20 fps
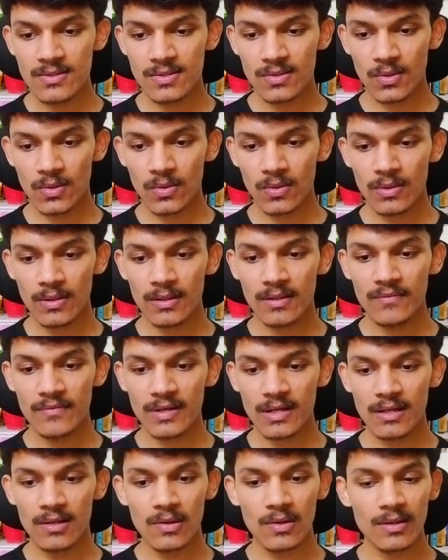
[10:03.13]
So
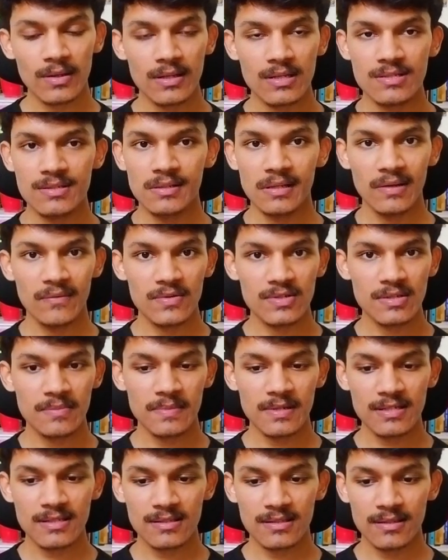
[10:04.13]
Verilog HTML was a
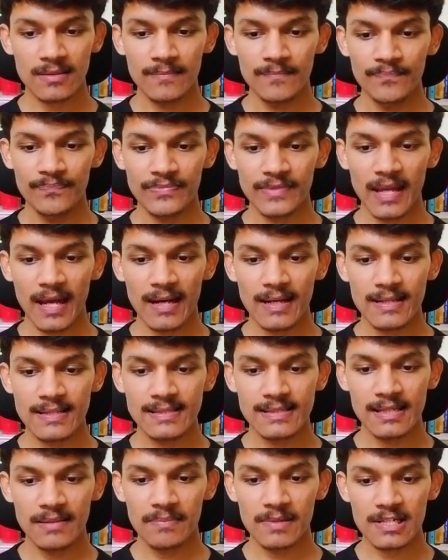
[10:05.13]
must, and
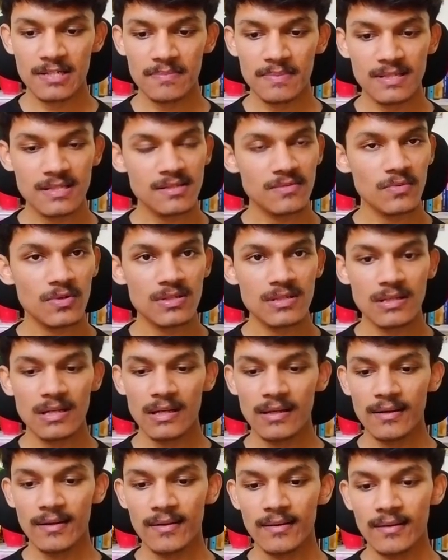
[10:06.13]
the C++ was
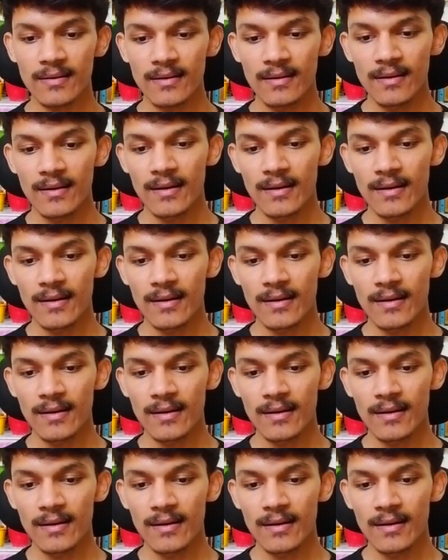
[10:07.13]
needed.